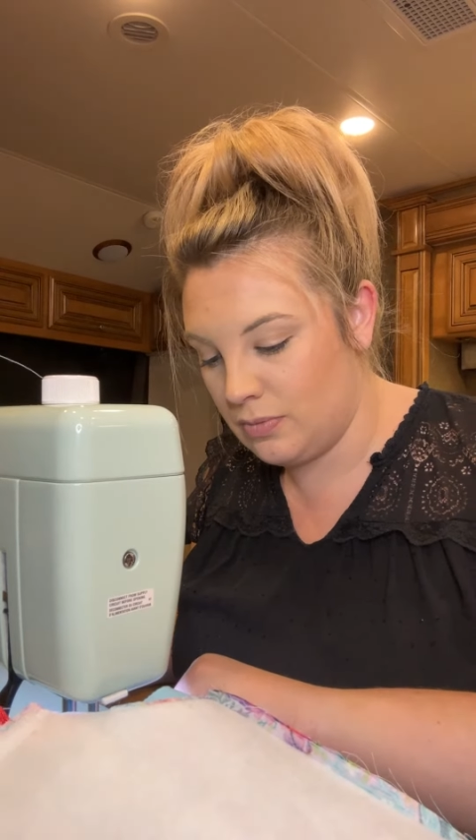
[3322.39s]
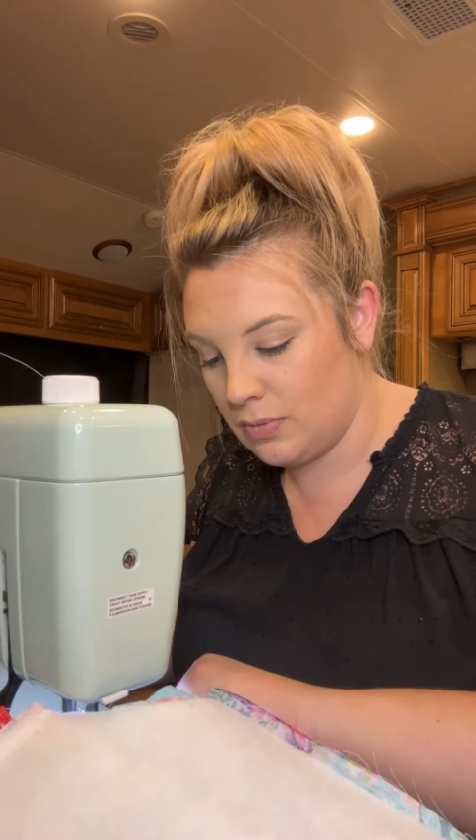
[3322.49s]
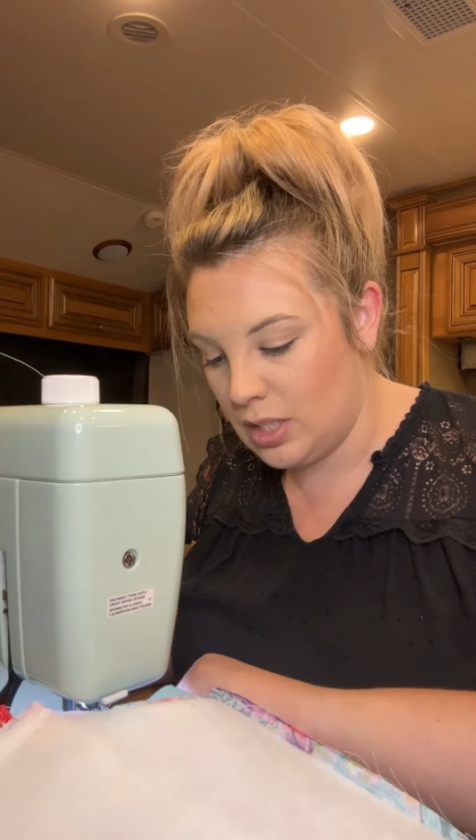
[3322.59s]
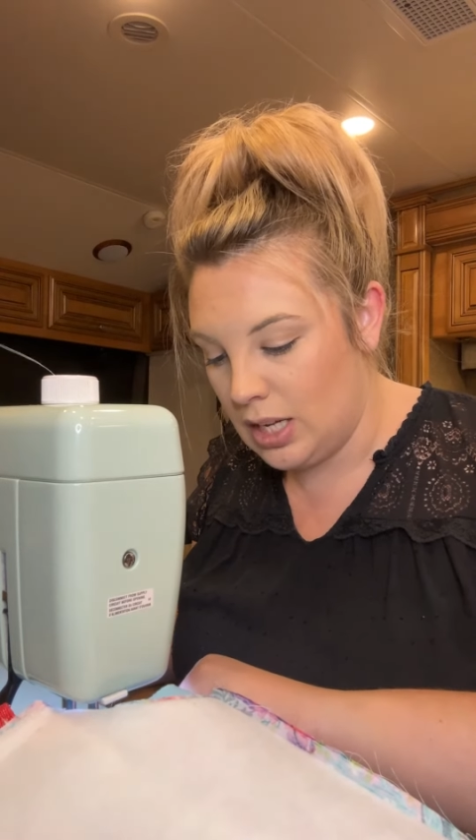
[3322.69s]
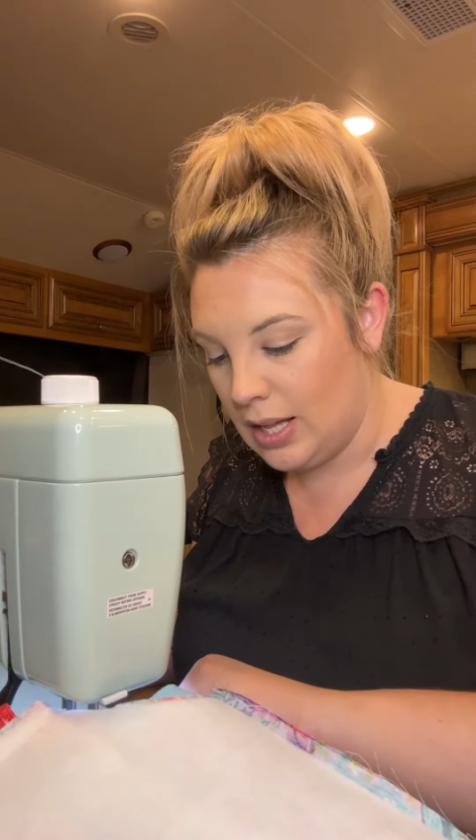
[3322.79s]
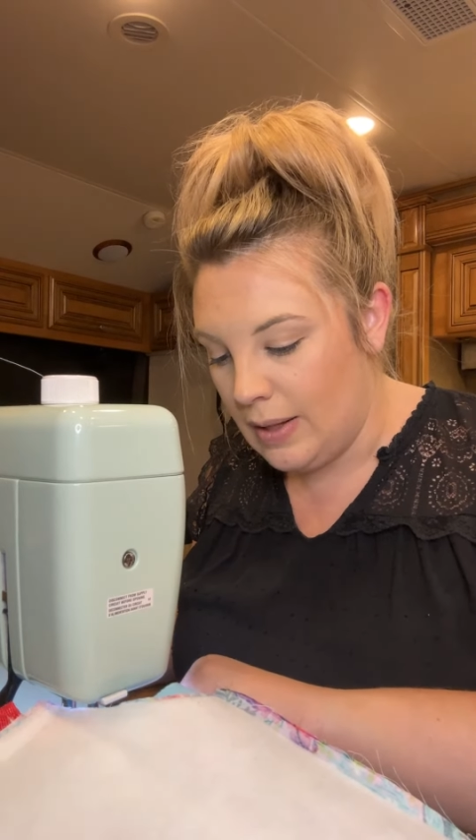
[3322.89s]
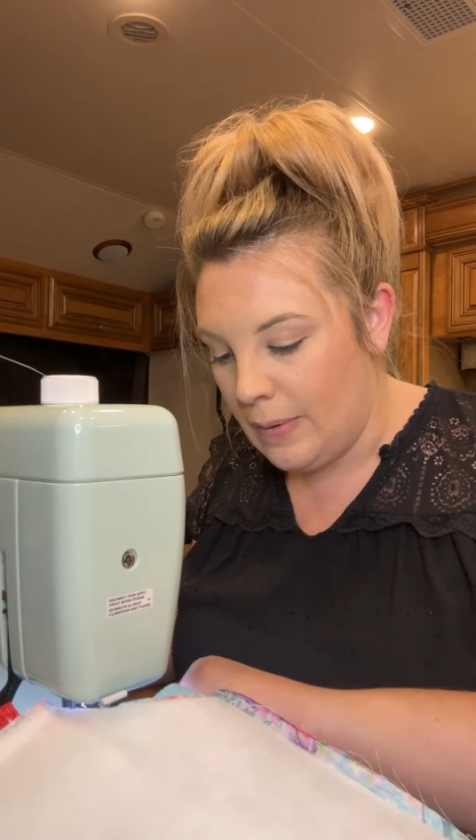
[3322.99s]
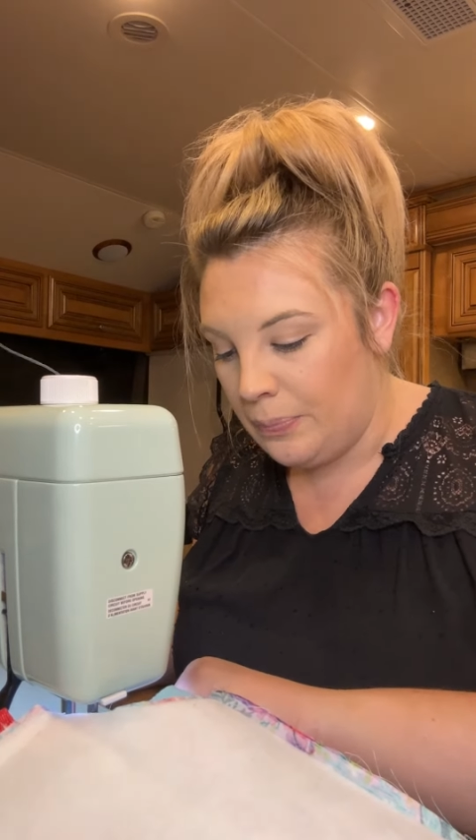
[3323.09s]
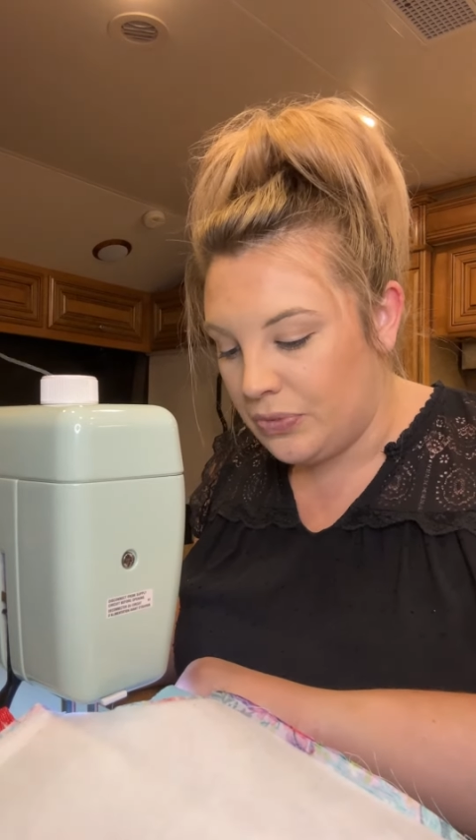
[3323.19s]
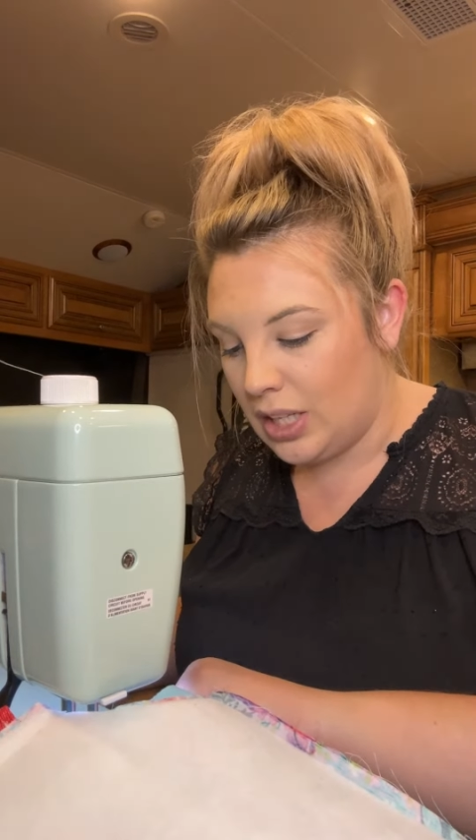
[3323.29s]
so
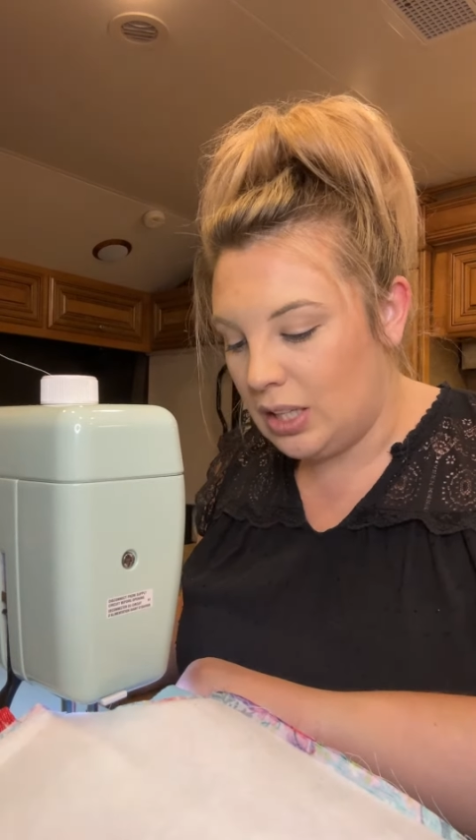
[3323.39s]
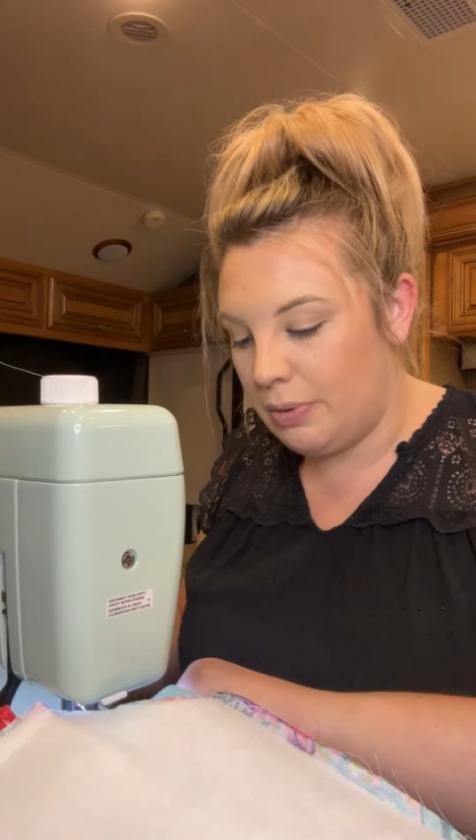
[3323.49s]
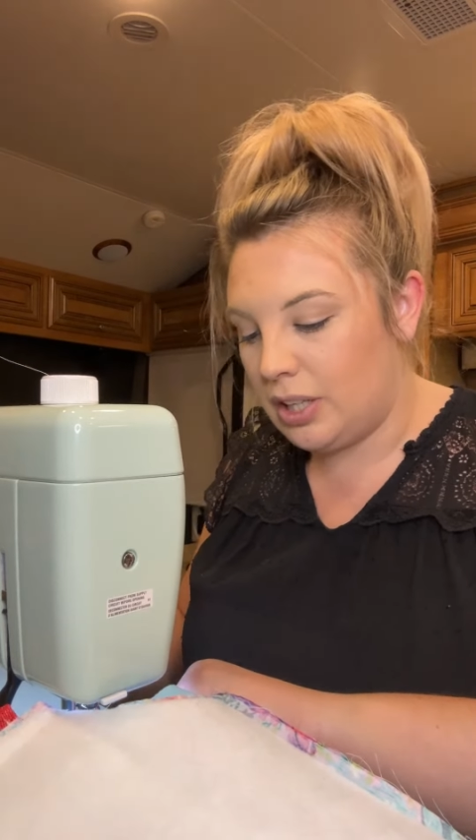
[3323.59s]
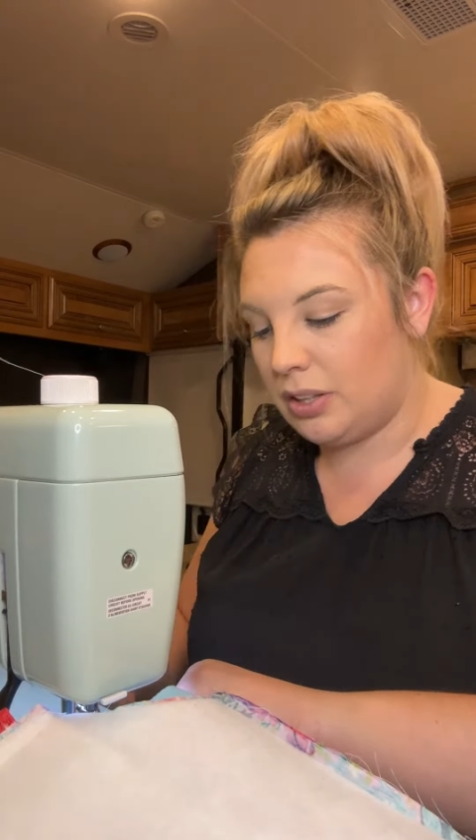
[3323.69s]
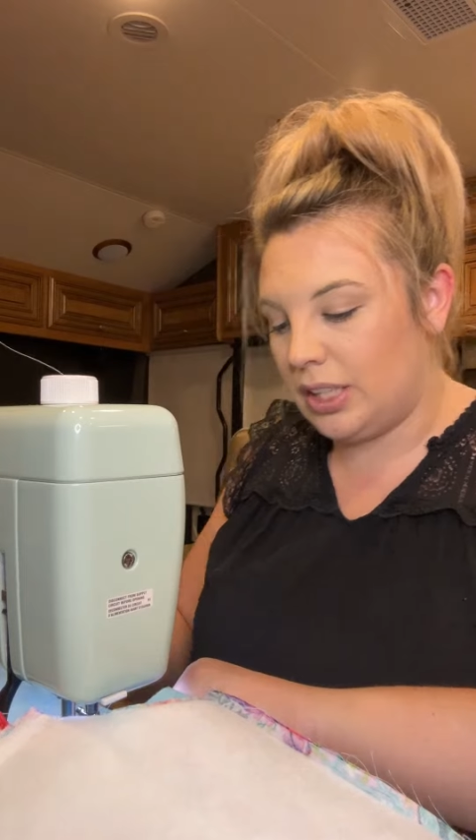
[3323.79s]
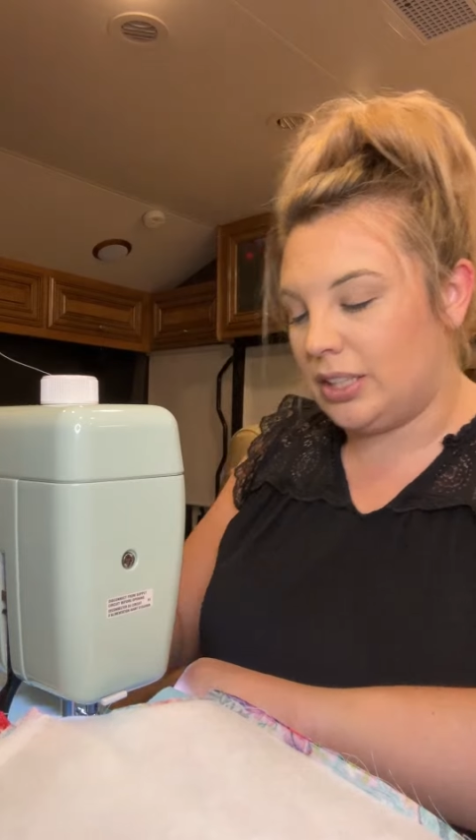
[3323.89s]
sunny,